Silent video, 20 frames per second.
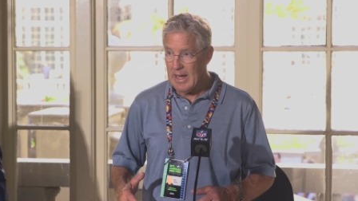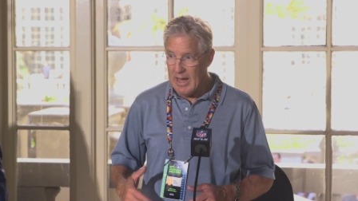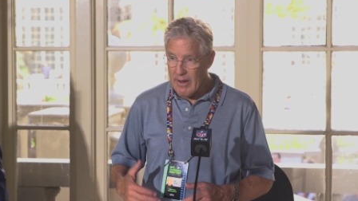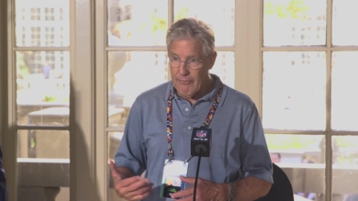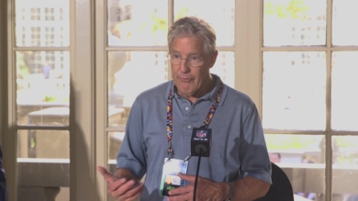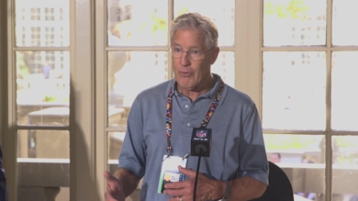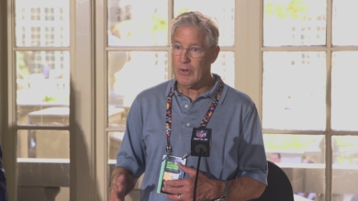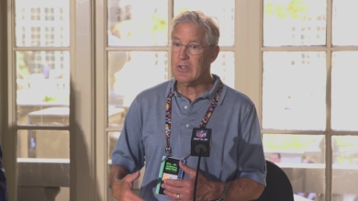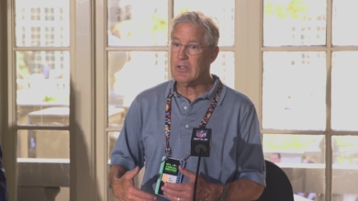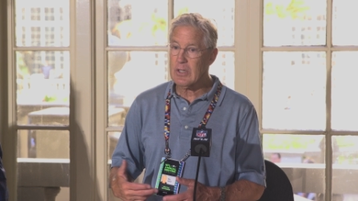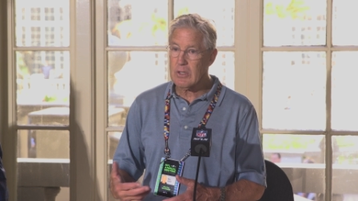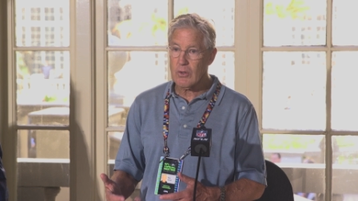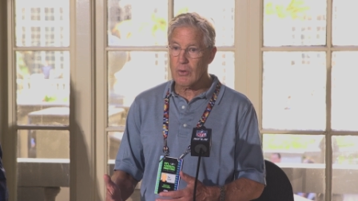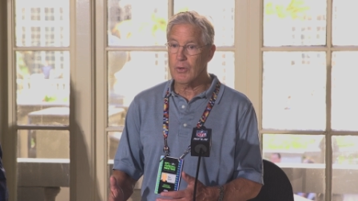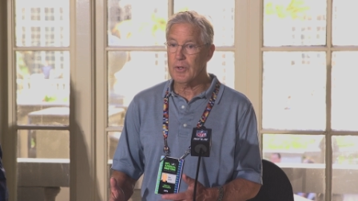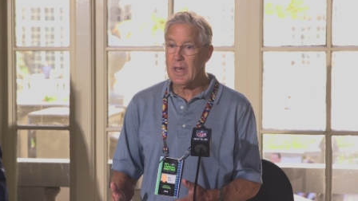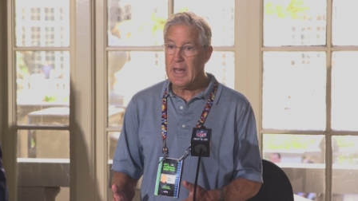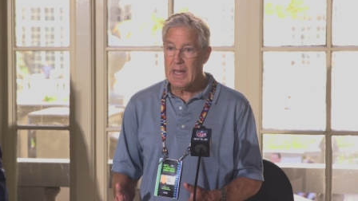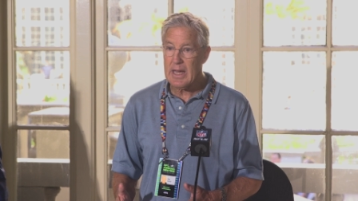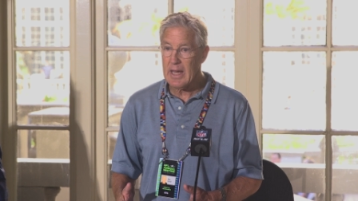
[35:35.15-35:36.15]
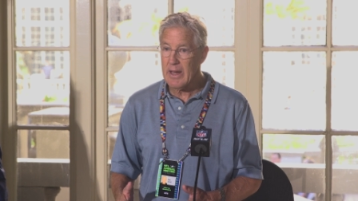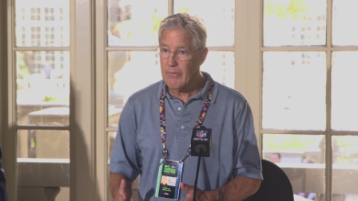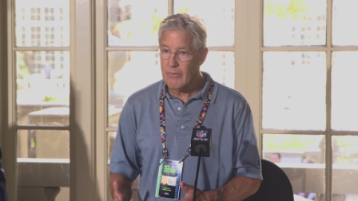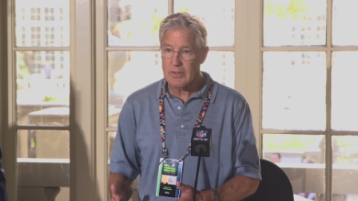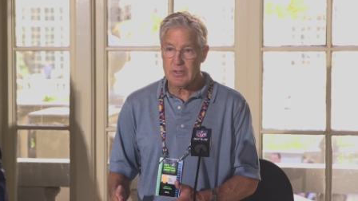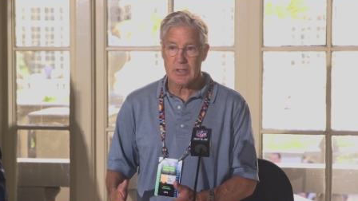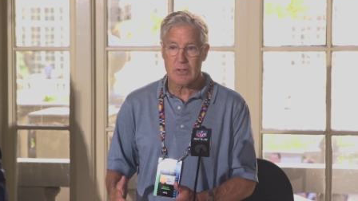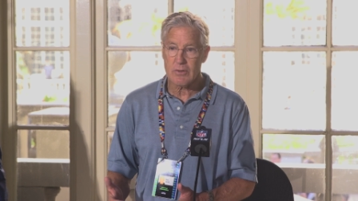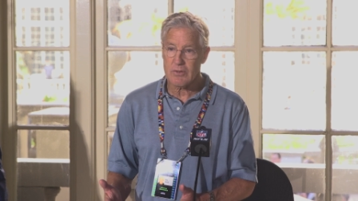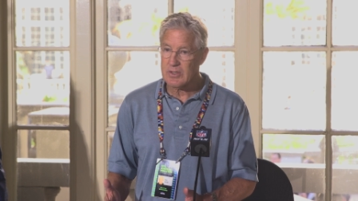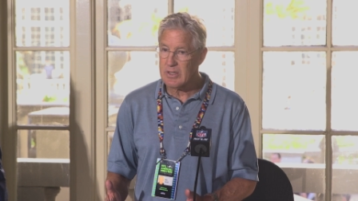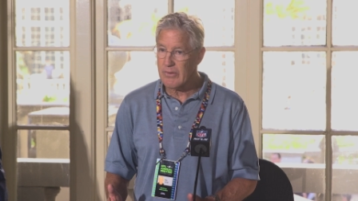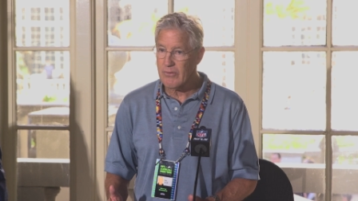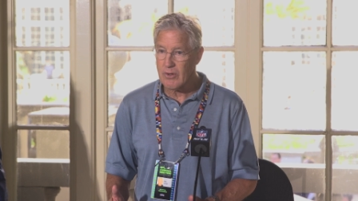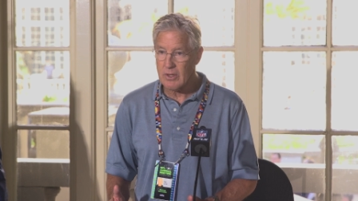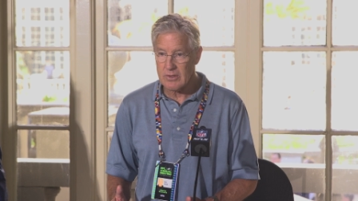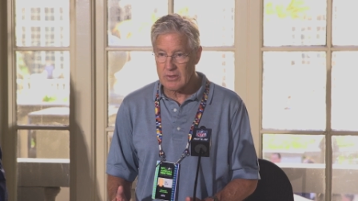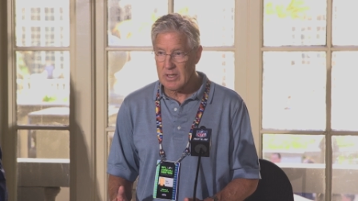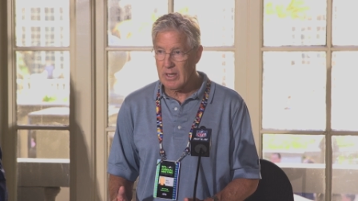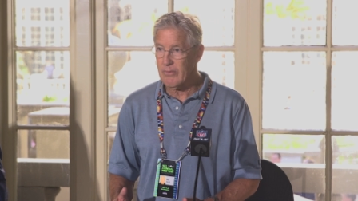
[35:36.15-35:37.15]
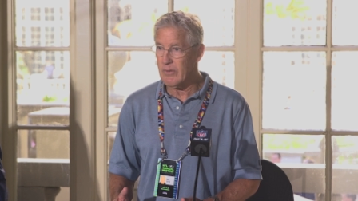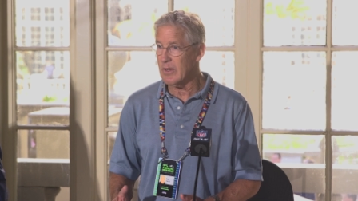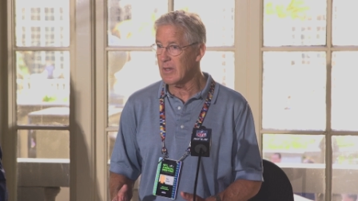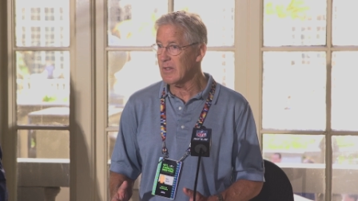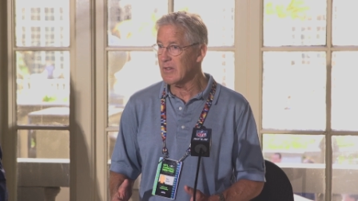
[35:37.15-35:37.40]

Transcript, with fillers: every single day, every single seven on seven.